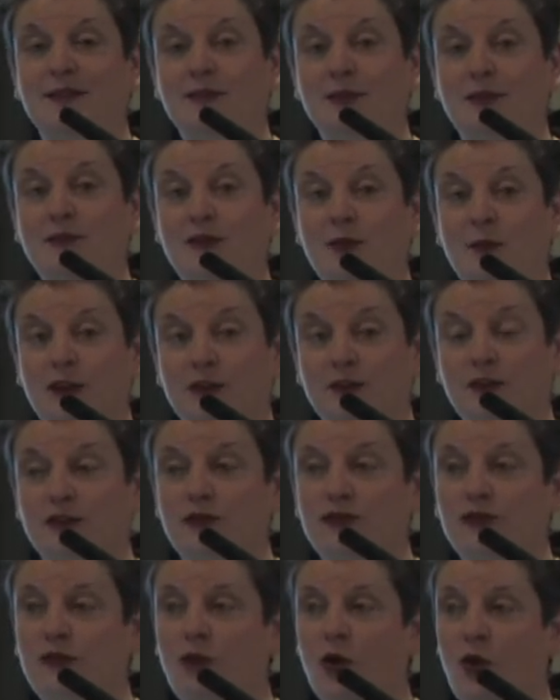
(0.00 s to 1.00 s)
so if you want to
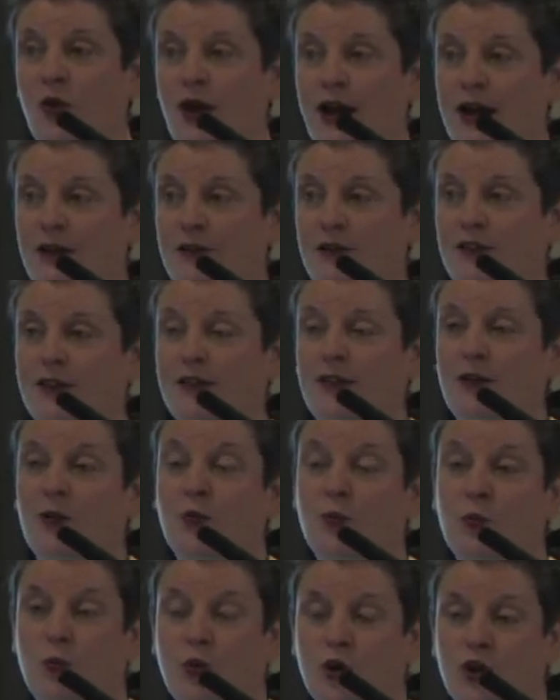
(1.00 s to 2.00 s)
draw out the
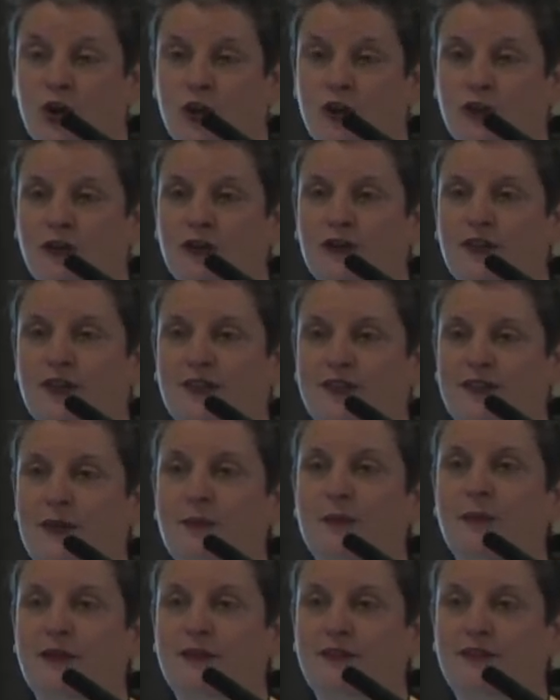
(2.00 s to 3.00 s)
word or the
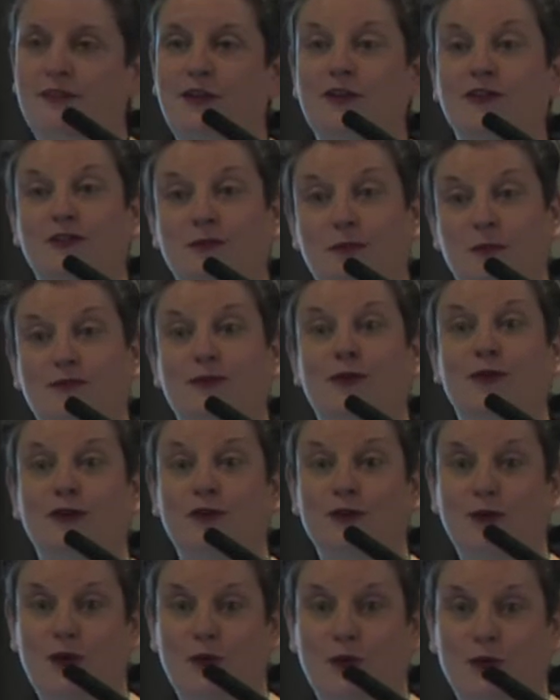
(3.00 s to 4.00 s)
symbol first before
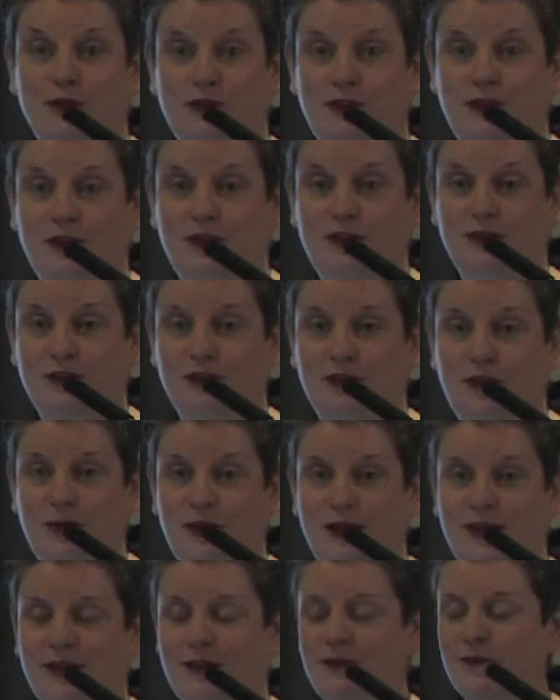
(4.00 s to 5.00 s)
you go
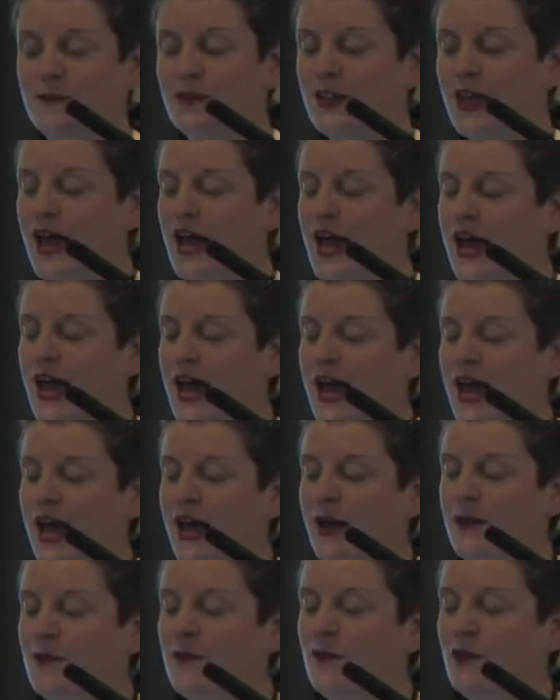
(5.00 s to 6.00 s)
sewing,
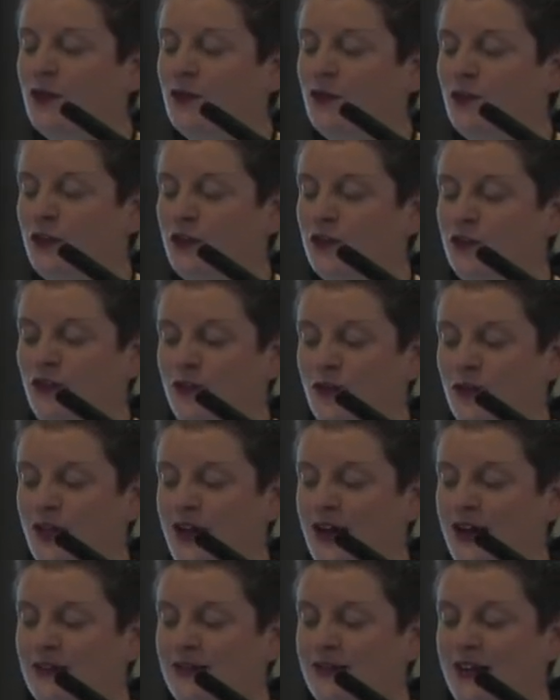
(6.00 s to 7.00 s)
um, you can do
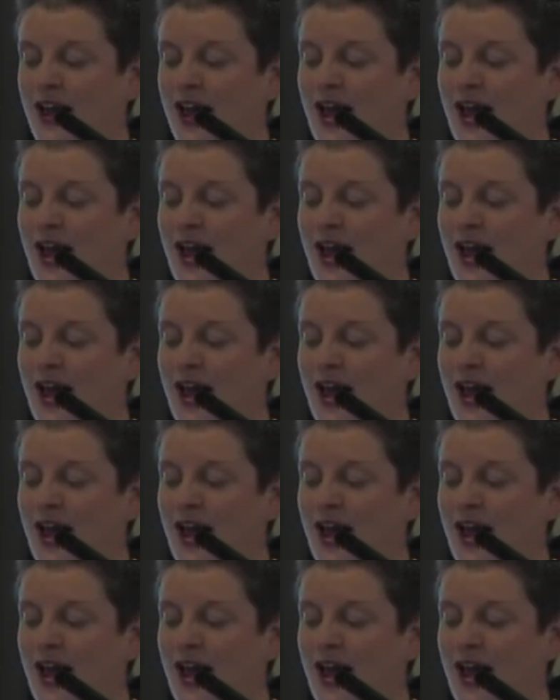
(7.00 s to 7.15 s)
that.